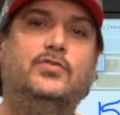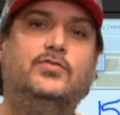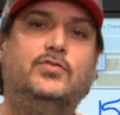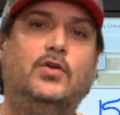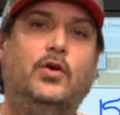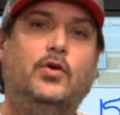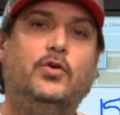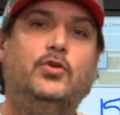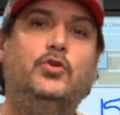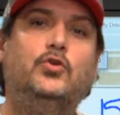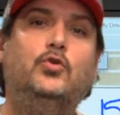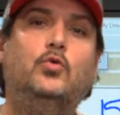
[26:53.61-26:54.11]

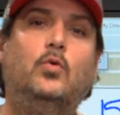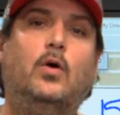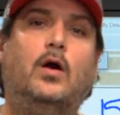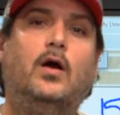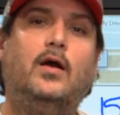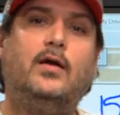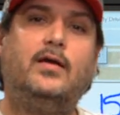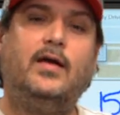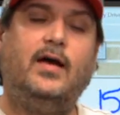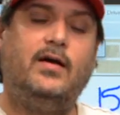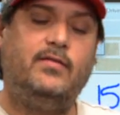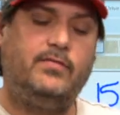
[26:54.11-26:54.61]
So you
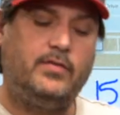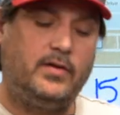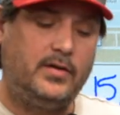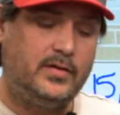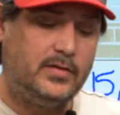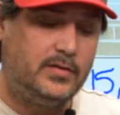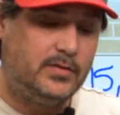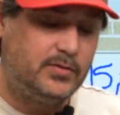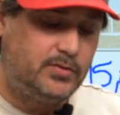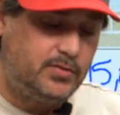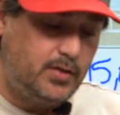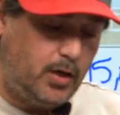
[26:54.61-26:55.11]
are
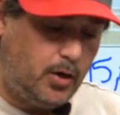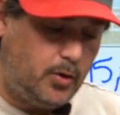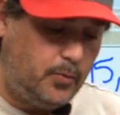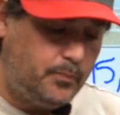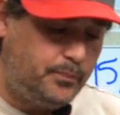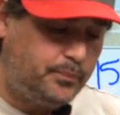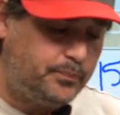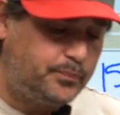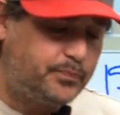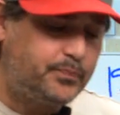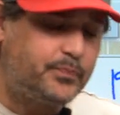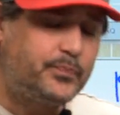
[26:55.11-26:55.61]
covered. So
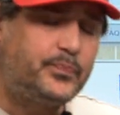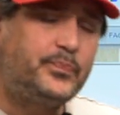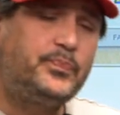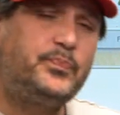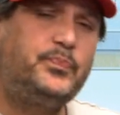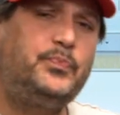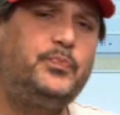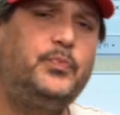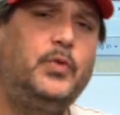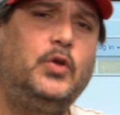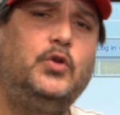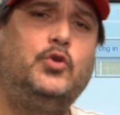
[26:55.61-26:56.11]

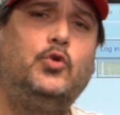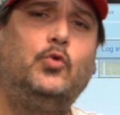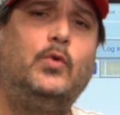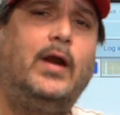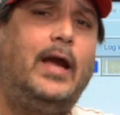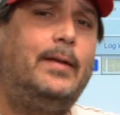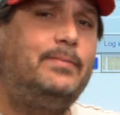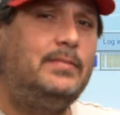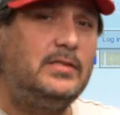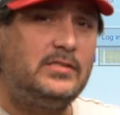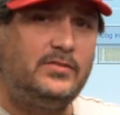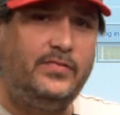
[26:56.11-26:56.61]
to
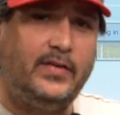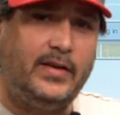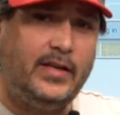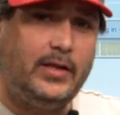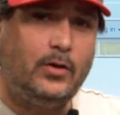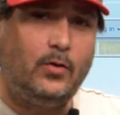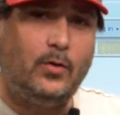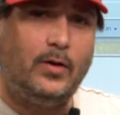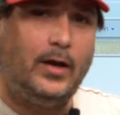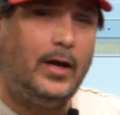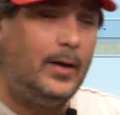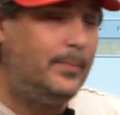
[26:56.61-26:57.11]
wrap this
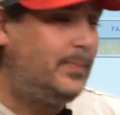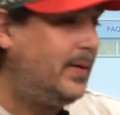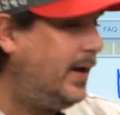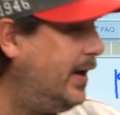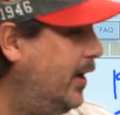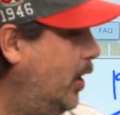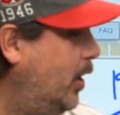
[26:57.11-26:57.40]
video up, I